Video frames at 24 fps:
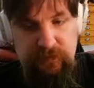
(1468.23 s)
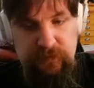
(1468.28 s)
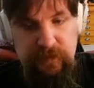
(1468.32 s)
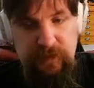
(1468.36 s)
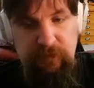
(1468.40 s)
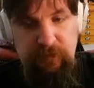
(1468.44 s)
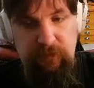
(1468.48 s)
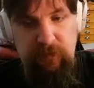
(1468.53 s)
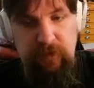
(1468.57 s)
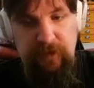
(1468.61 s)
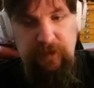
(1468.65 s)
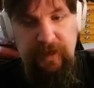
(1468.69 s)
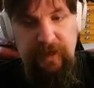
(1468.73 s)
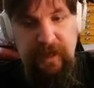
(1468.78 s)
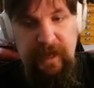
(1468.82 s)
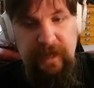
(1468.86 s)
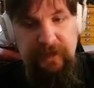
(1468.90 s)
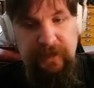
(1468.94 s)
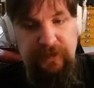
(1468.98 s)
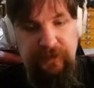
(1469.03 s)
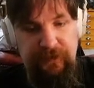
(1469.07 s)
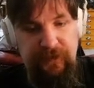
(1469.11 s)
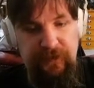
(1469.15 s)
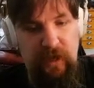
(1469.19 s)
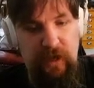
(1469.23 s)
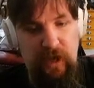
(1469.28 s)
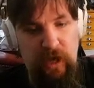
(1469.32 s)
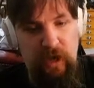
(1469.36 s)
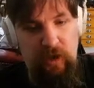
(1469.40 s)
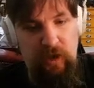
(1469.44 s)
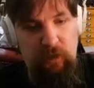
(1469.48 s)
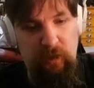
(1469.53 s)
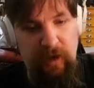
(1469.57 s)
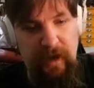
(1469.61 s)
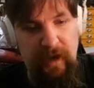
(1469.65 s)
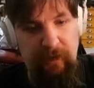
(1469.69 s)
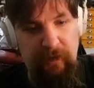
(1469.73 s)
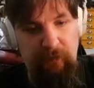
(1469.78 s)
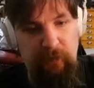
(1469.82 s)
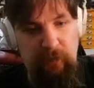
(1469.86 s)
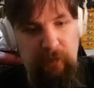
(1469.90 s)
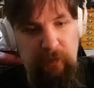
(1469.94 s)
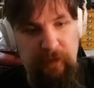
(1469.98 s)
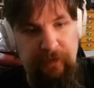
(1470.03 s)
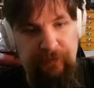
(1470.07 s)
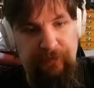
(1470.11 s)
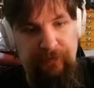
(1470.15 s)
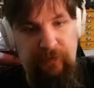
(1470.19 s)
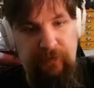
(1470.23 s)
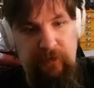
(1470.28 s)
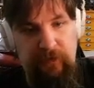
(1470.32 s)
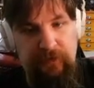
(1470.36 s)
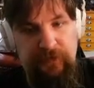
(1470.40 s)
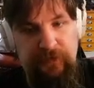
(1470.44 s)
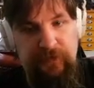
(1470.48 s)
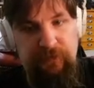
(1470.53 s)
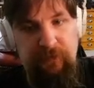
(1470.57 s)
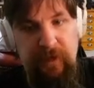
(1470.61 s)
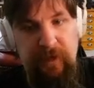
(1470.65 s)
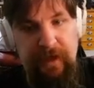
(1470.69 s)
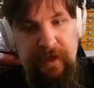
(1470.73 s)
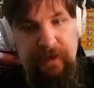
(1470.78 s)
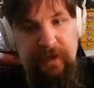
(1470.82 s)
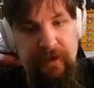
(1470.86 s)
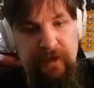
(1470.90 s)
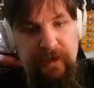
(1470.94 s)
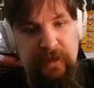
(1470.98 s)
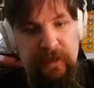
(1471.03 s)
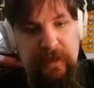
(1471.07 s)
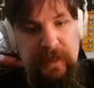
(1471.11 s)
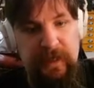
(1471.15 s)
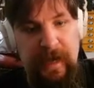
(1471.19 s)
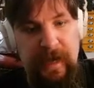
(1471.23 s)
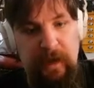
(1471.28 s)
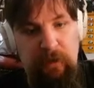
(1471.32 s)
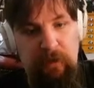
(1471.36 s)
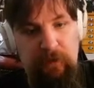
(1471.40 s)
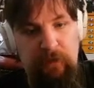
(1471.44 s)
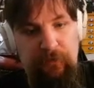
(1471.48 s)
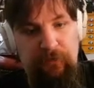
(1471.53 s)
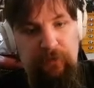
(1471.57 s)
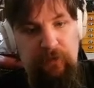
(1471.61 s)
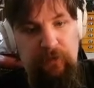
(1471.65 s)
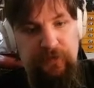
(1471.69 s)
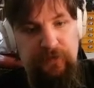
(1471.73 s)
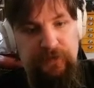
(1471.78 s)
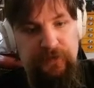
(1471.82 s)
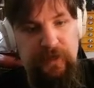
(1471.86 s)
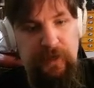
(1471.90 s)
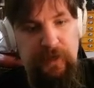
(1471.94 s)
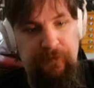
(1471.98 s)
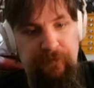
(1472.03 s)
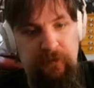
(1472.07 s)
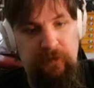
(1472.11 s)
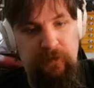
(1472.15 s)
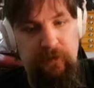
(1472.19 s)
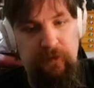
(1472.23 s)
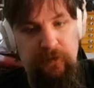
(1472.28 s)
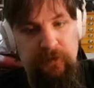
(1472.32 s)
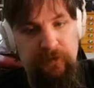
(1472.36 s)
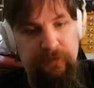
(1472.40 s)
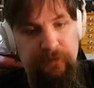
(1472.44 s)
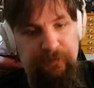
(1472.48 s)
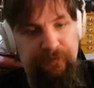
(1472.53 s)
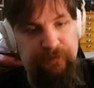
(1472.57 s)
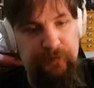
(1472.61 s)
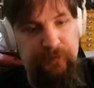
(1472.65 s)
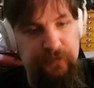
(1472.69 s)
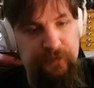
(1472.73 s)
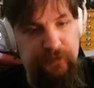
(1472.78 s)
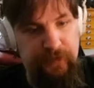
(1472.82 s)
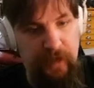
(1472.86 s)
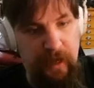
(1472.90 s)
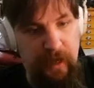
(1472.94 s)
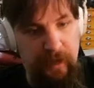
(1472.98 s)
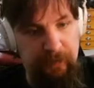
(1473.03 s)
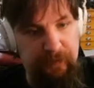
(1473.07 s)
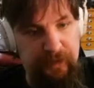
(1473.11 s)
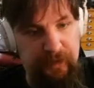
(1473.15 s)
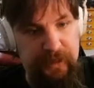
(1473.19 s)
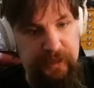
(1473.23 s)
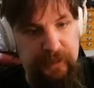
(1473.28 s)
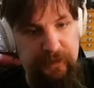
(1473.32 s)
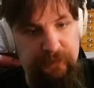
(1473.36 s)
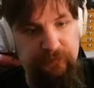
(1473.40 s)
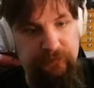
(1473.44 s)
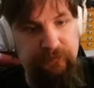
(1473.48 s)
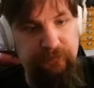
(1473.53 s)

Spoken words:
We're going to head to the hallway where we first met our first ever zombie.